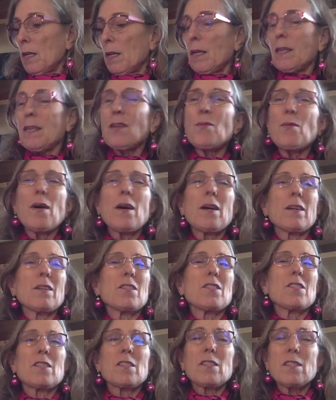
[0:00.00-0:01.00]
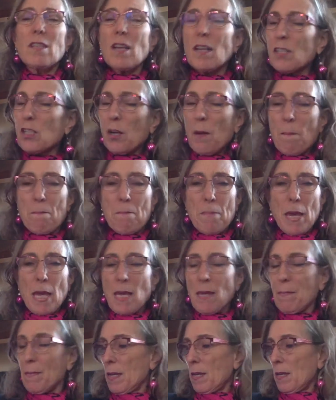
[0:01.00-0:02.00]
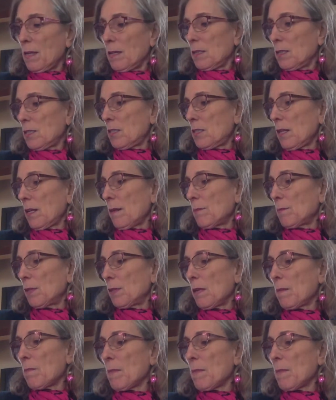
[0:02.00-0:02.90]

"You are such a baby," said Emily.